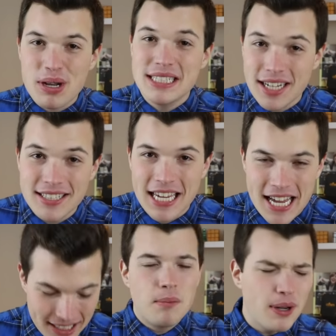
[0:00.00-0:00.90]
been done
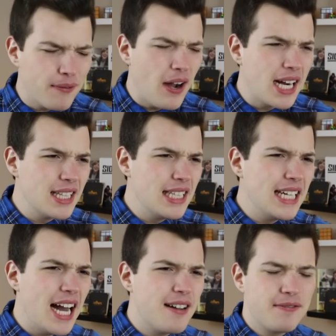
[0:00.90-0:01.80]
yet. But
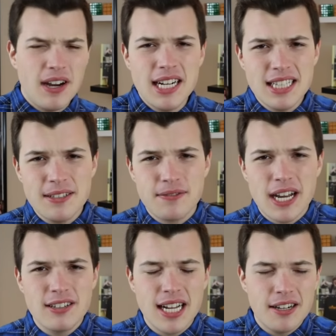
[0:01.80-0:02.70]
finally, I finally
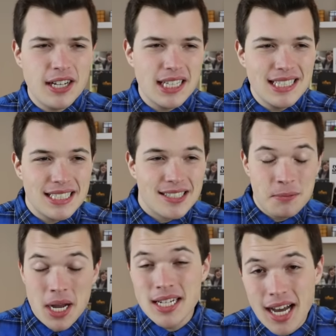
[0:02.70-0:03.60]
found out, at least to
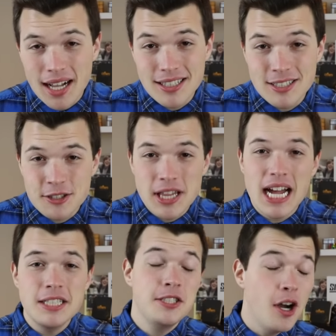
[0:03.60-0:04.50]
my knowledge,
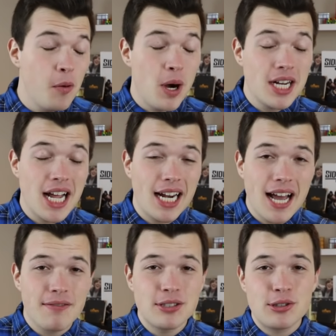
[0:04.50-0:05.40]
that no one had
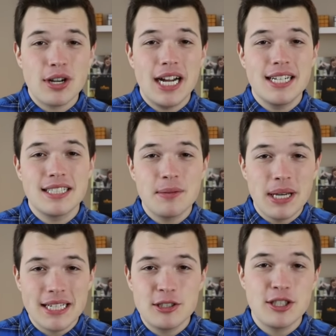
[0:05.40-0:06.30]
ever tried to
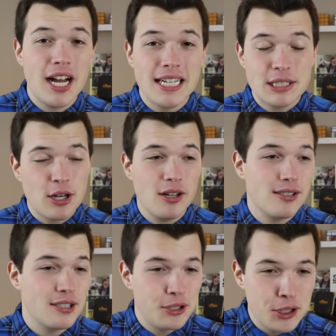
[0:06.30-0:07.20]
make a giant
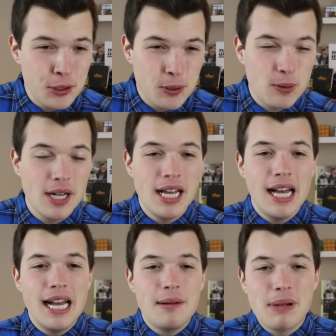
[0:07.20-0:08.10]
Charleston chew,
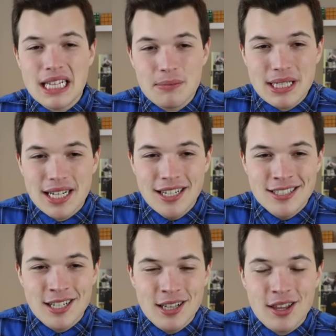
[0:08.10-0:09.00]
mainly
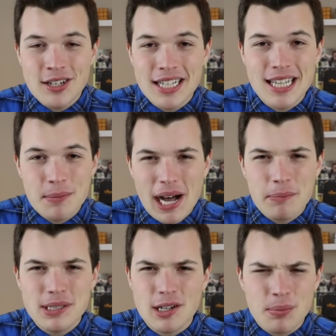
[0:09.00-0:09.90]
because they're not that
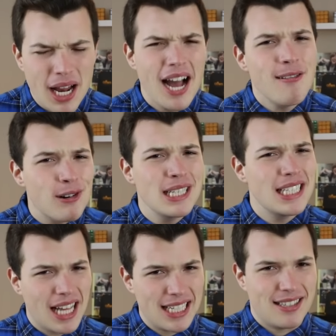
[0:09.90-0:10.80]
popular, but I really
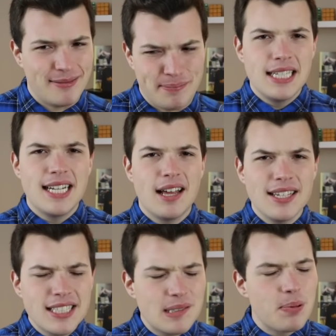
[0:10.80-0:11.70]
like them. Now
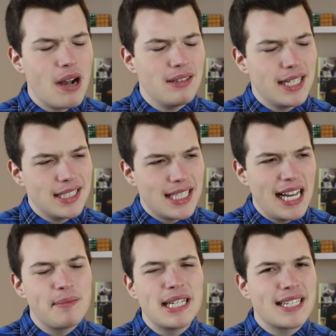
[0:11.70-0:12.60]
this is probably probably gonna
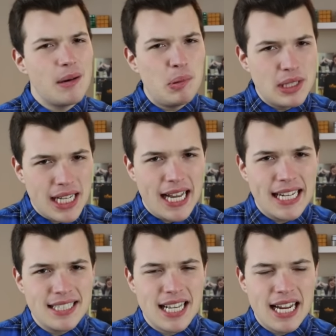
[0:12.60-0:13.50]
take me a couple
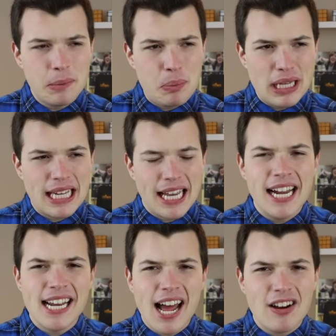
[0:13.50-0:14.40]
days and a big
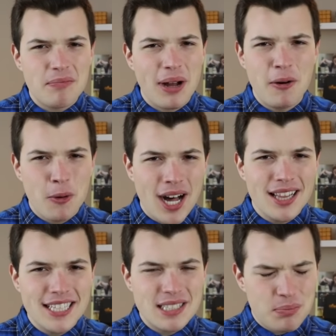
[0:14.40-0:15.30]
hit out of my
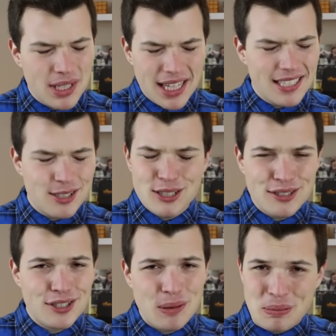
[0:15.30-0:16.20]
wallet, but let's
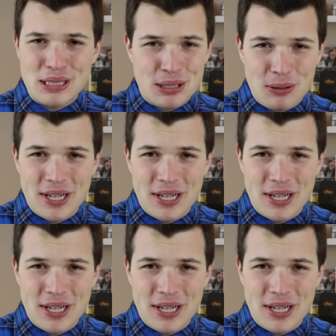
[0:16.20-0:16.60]
just jump into